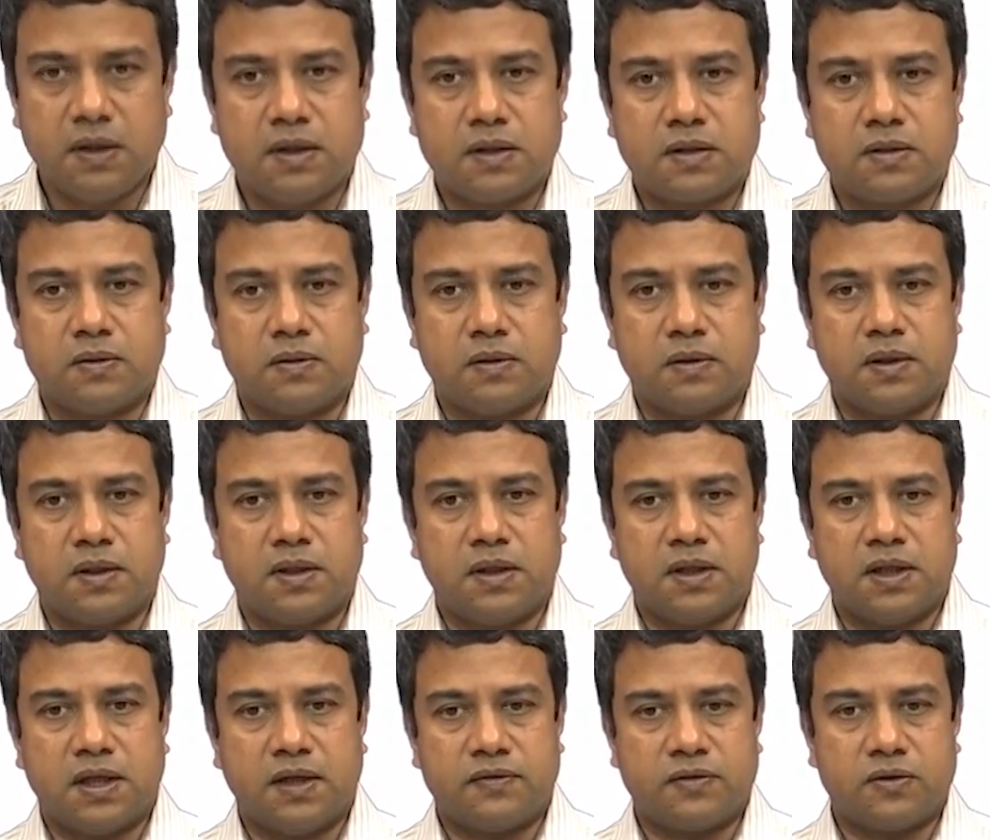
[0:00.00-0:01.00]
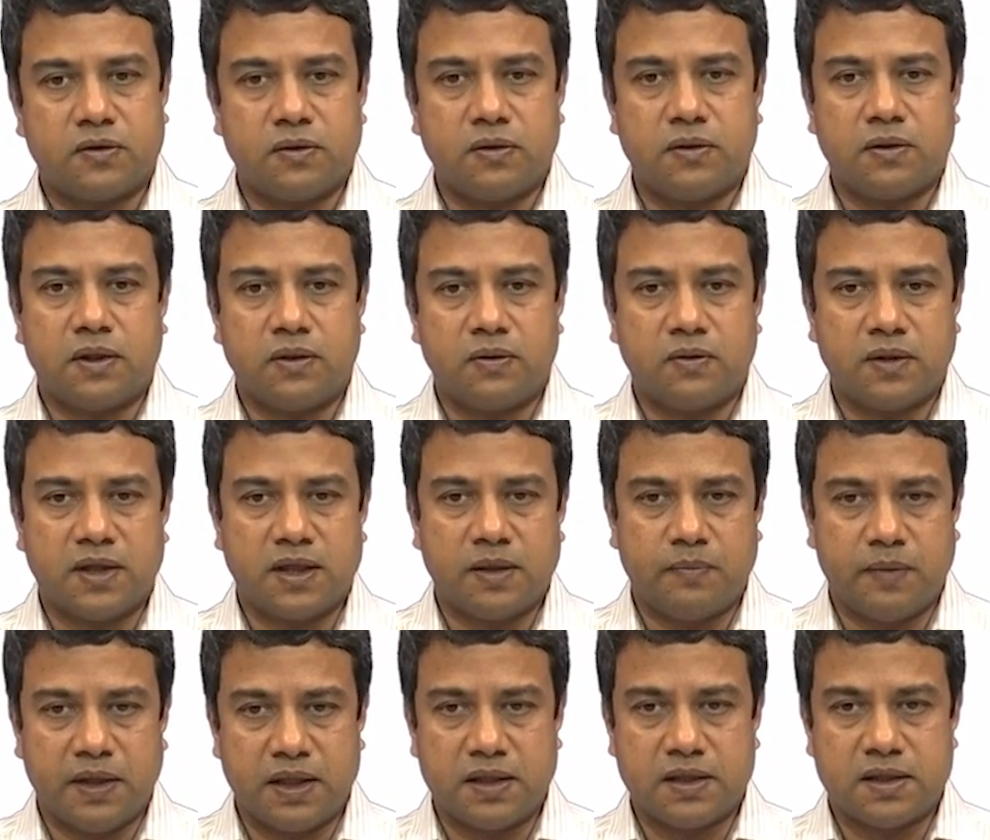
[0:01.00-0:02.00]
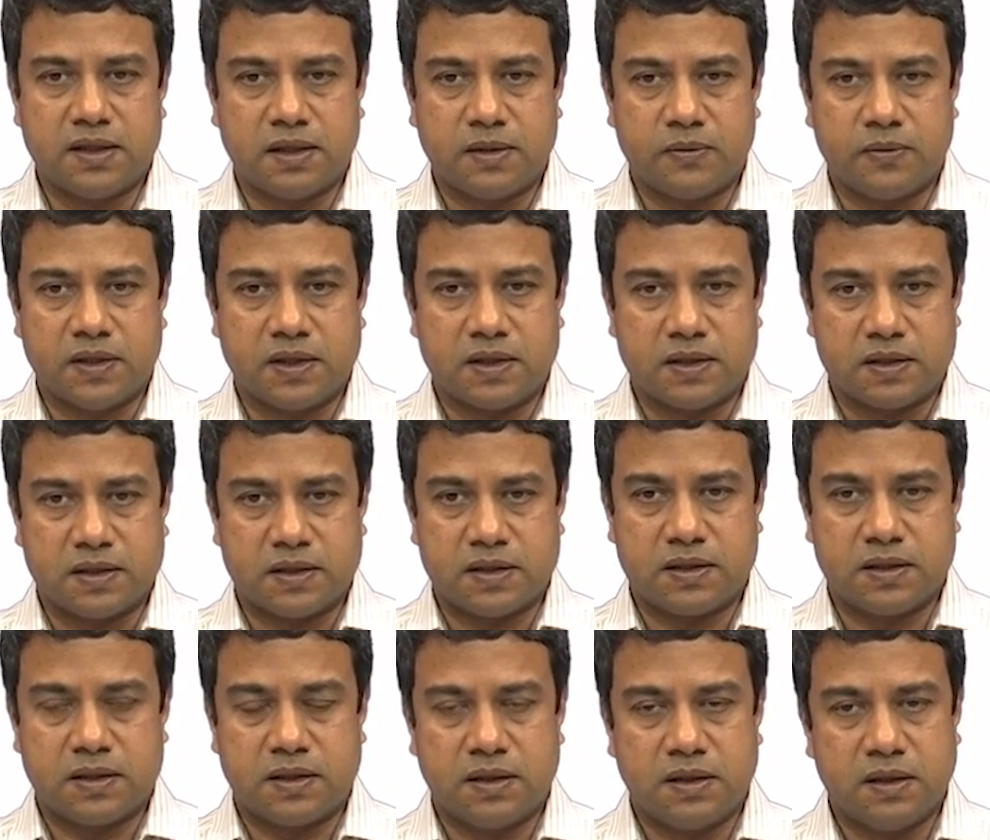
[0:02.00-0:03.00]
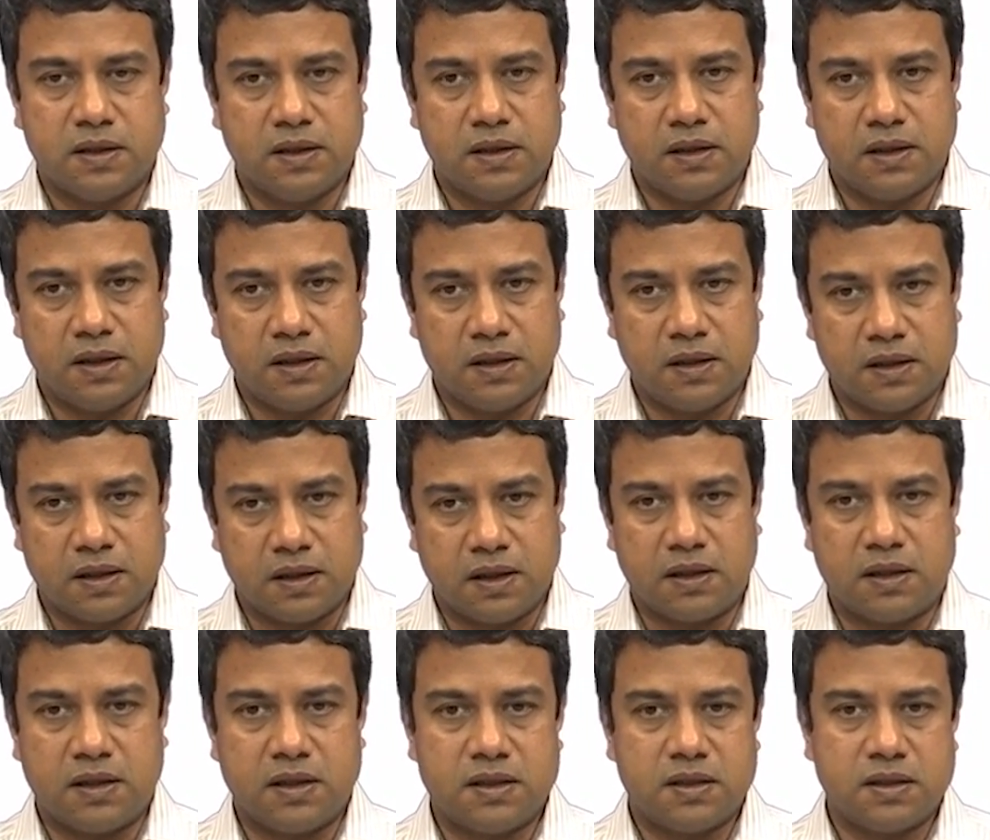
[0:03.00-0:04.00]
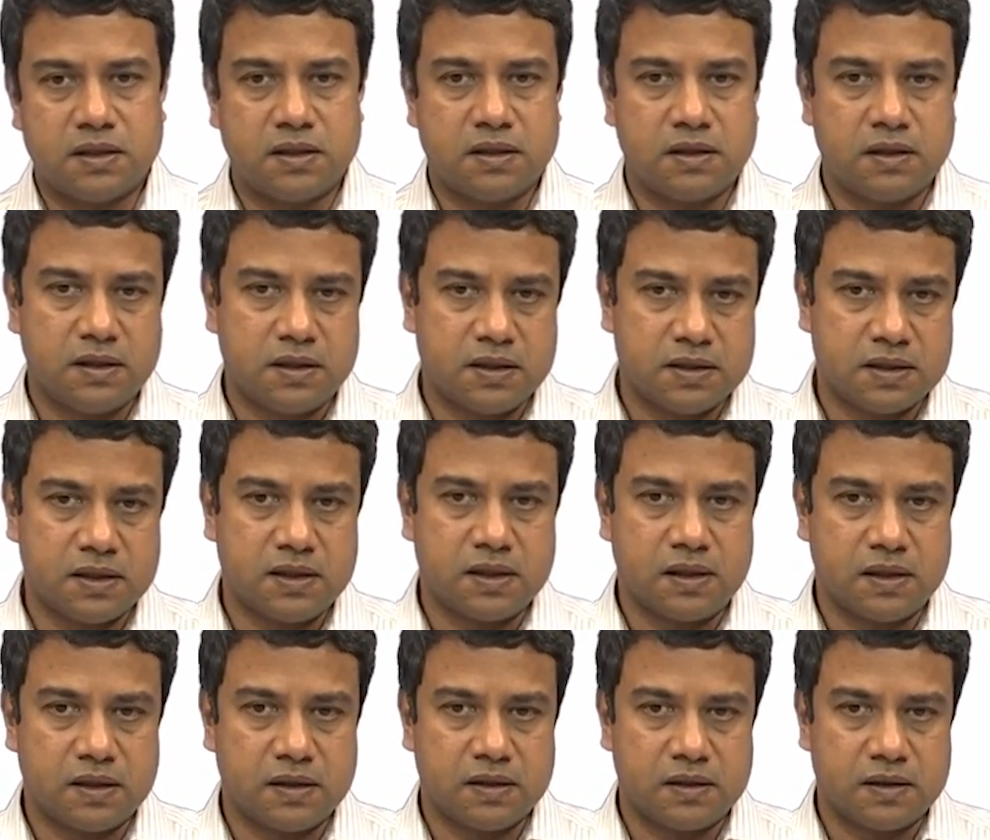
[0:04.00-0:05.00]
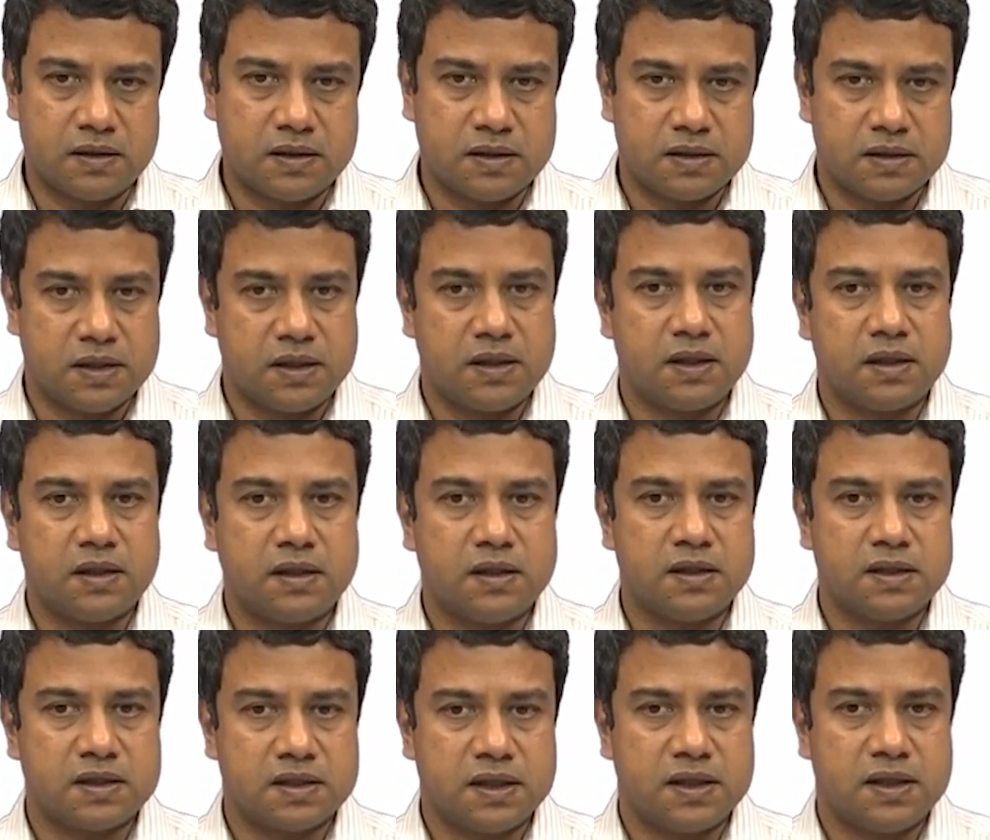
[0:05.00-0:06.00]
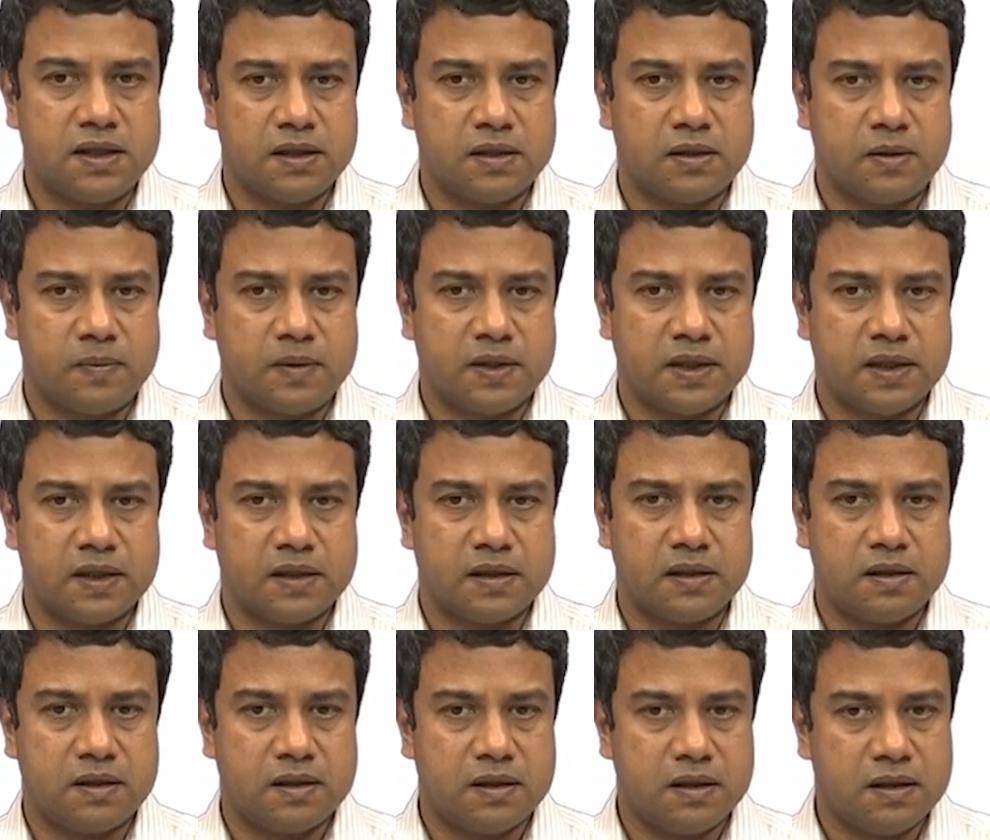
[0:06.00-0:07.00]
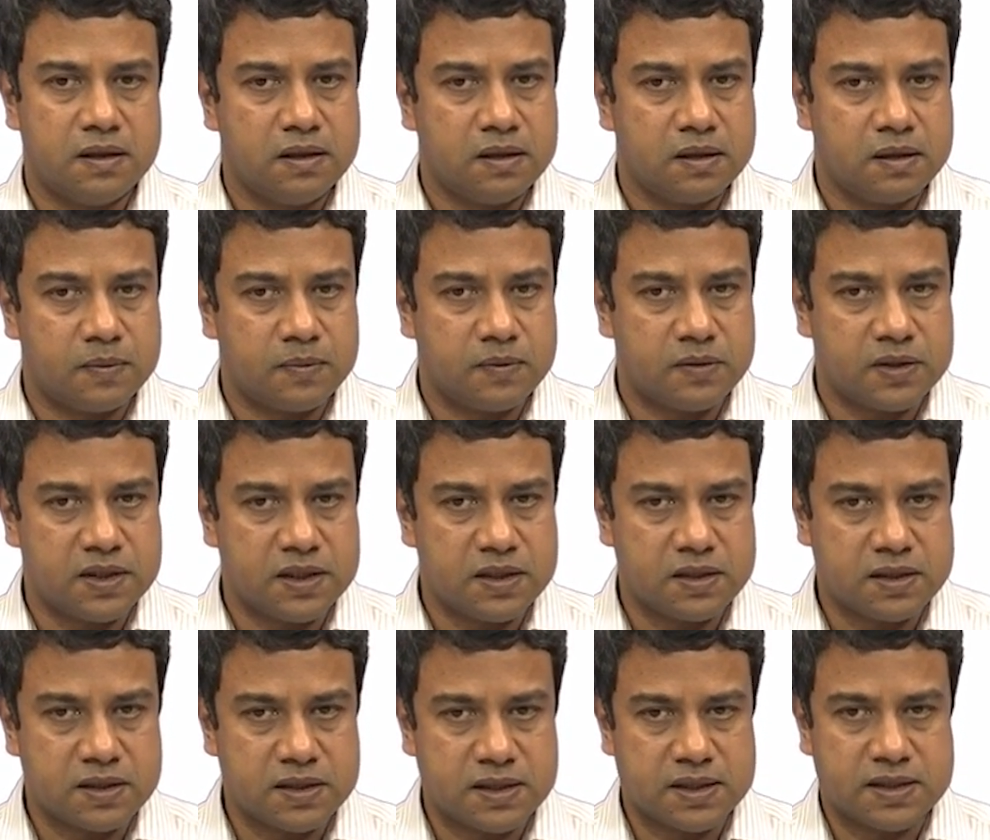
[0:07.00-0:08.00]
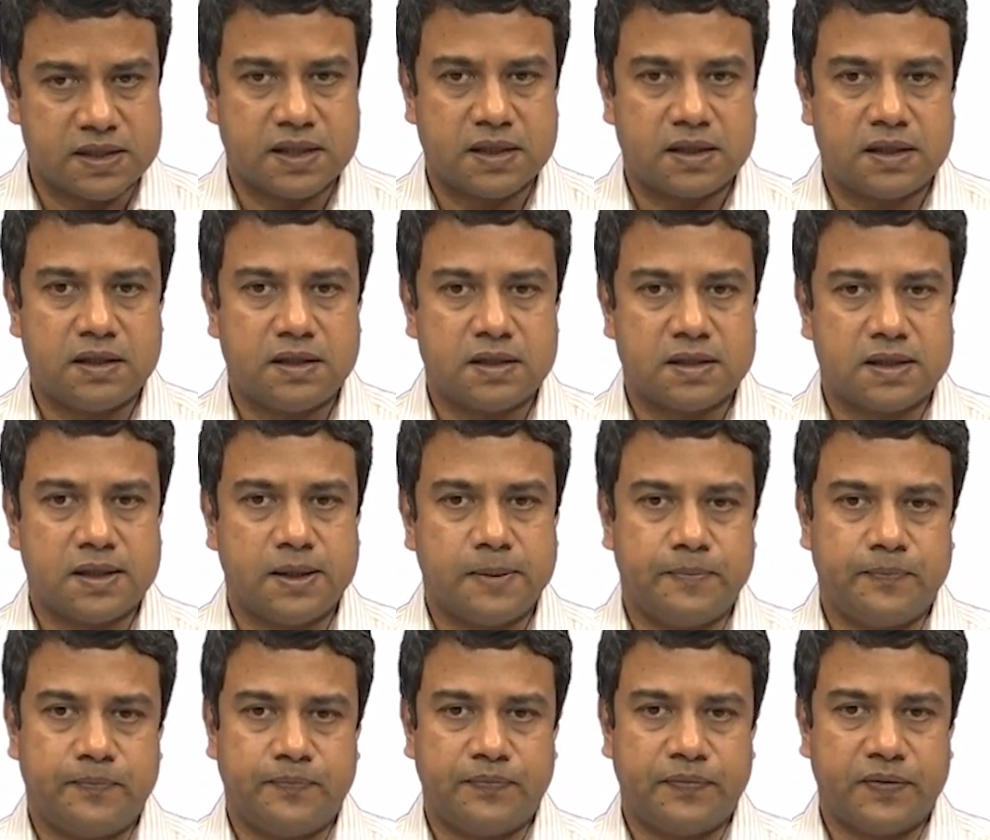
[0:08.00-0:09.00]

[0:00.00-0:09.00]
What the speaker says: So, I have shown you how to get balance equations in Cartesian in a cylindrical. Cylindrical is slightly complicated, the procedure is exactly the same.